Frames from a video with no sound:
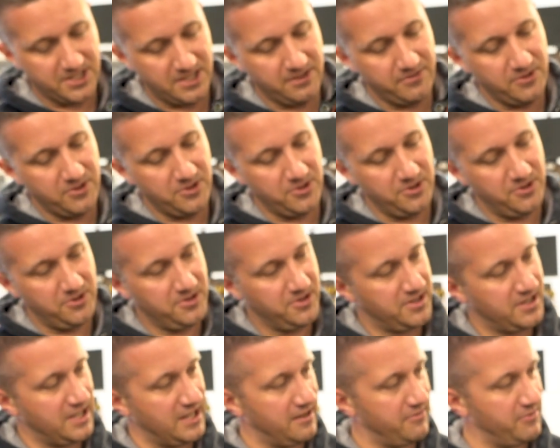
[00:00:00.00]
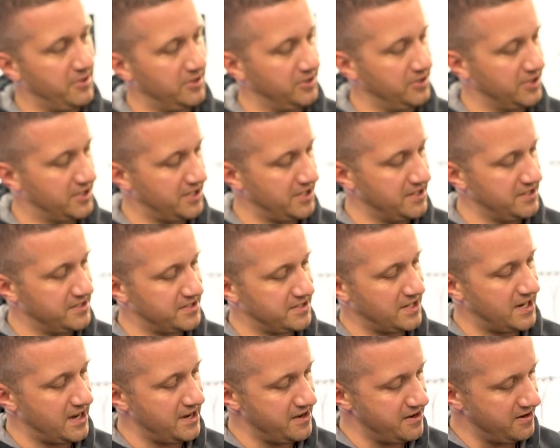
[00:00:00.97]
to give you kind of a look
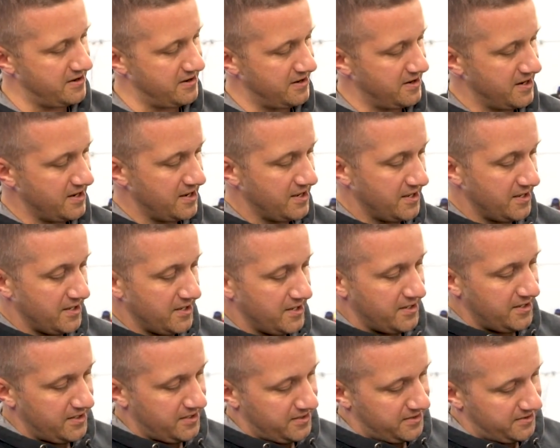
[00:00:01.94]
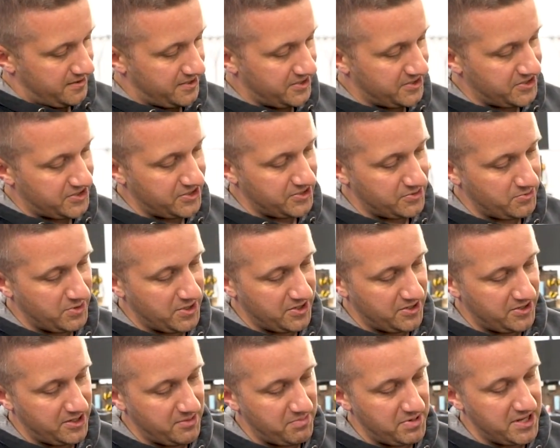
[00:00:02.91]
inside here, this is
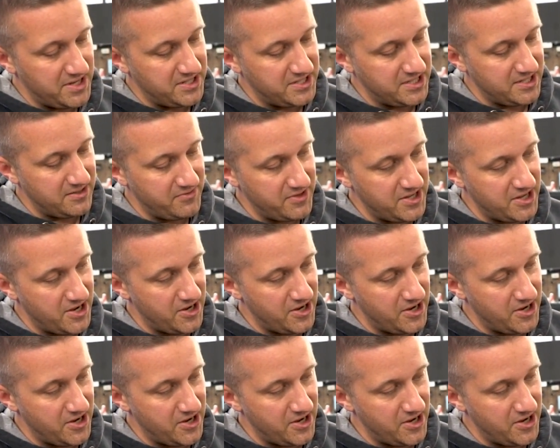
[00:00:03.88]
where the PCV